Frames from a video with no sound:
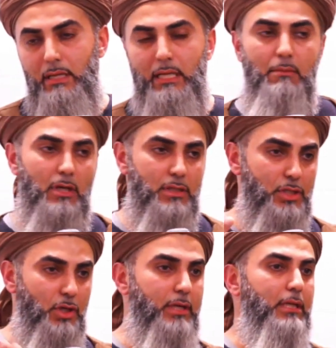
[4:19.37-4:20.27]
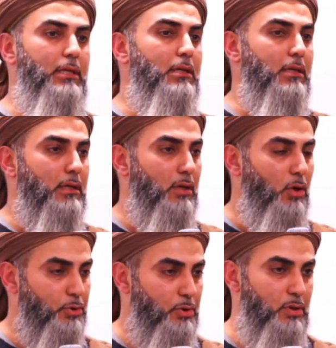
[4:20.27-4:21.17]
He must study,
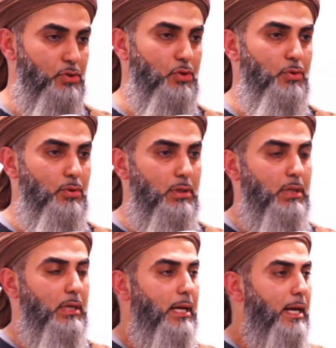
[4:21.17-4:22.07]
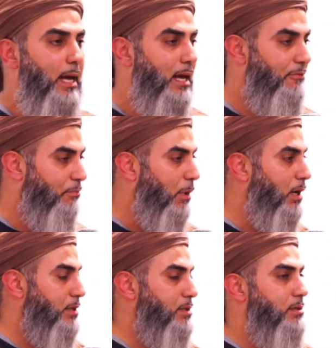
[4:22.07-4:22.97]
go to the school, have
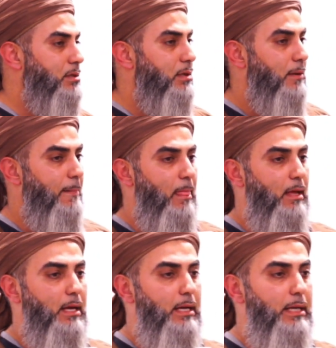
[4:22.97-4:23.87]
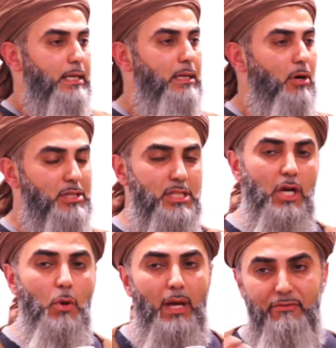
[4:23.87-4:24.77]
marks. He must
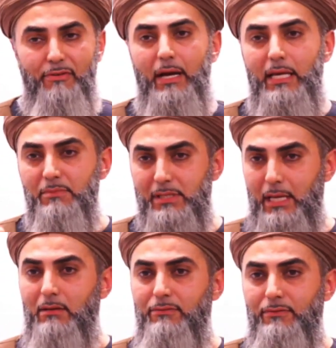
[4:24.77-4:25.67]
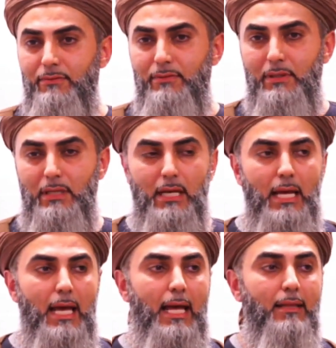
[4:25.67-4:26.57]
qualify himself
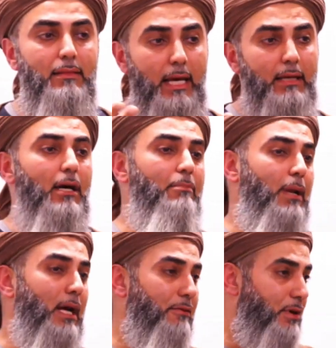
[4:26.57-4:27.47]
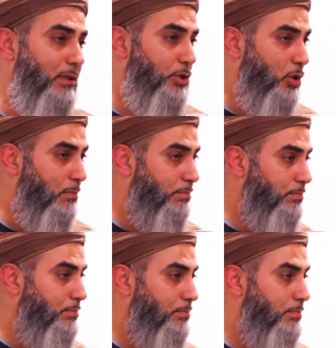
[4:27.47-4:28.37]
and then apply for the job.
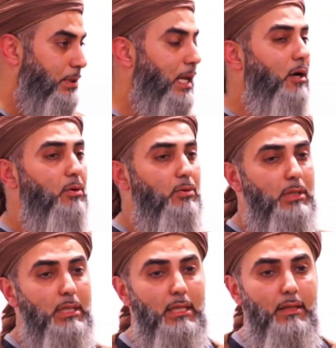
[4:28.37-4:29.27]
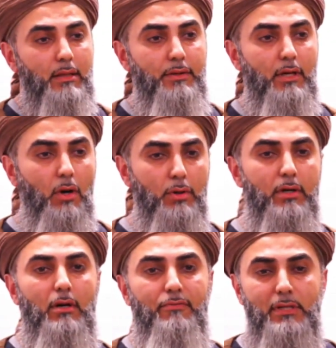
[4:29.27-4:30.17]
Now, the
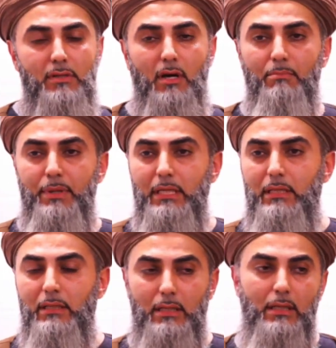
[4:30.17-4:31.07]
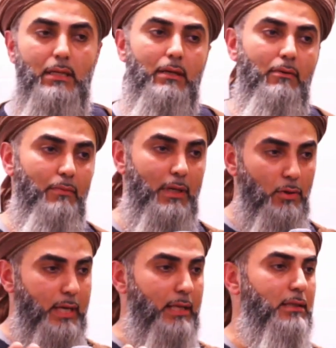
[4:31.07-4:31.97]
owner of this company will
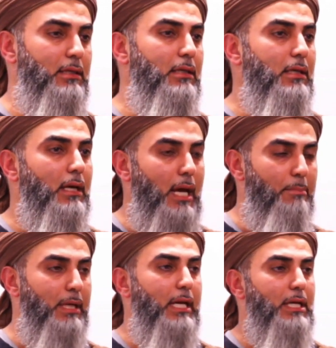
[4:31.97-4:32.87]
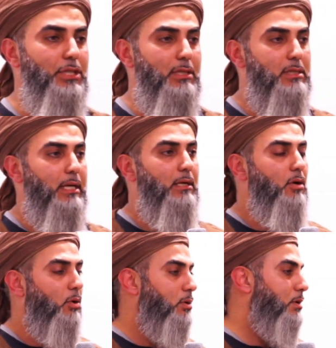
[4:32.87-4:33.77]
look at the applications and
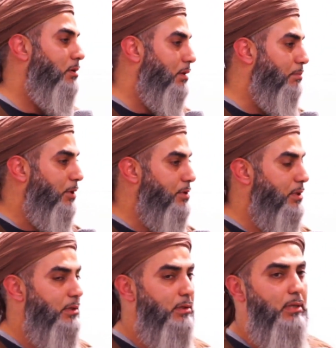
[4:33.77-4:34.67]
call the person.